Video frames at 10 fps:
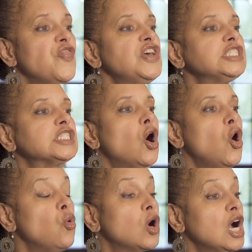this
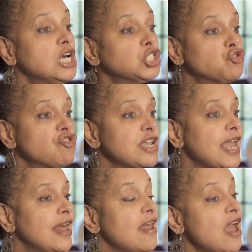whole country
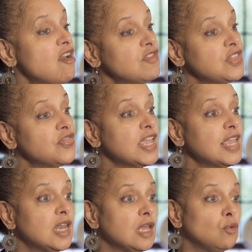and
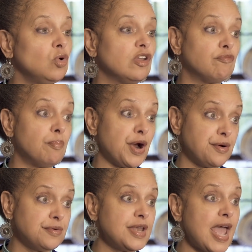everything in it would have
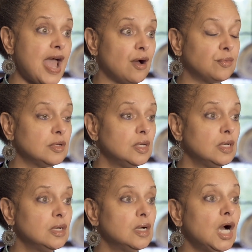burned down
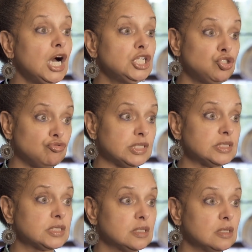
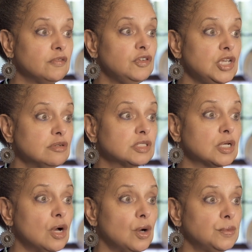hundreds of years
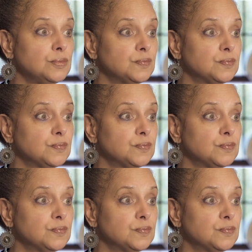ago.